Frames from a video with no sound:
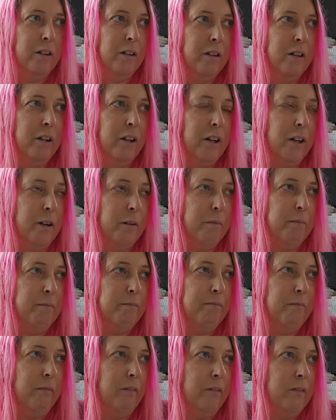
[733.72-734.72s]
The
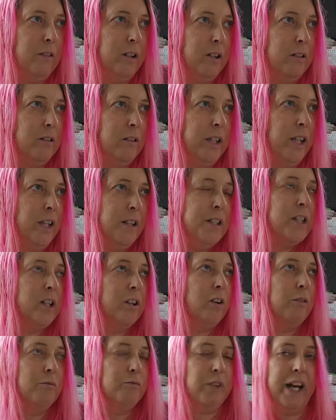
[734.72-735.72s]

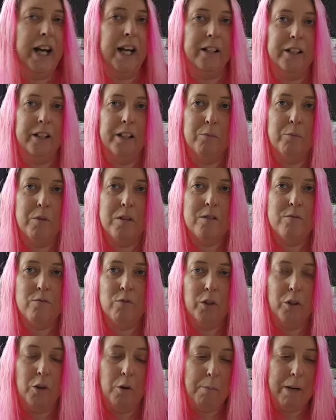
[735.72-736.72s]
intercom rang and it was
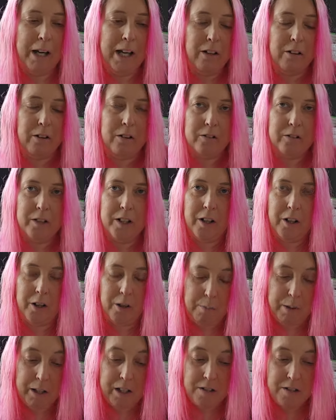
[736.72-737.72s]
Royal Mail, you know,
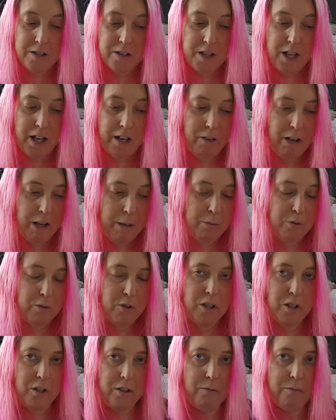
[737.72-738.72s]
because they're able
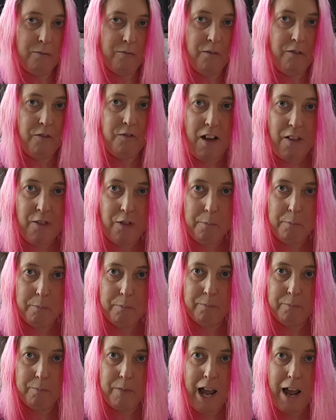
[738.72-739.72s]
to fathom
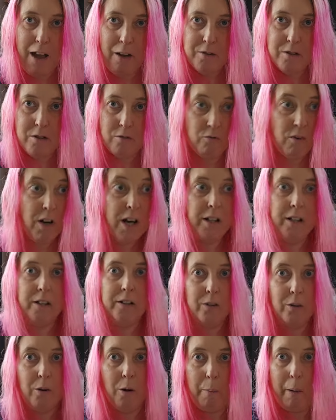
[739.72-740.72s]
how to ring a
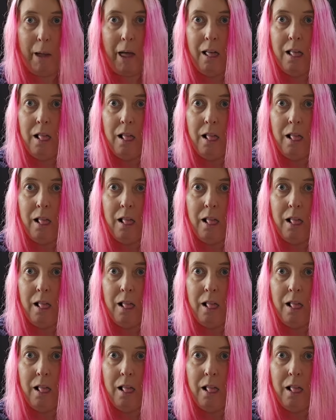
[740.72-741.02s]
doorbell.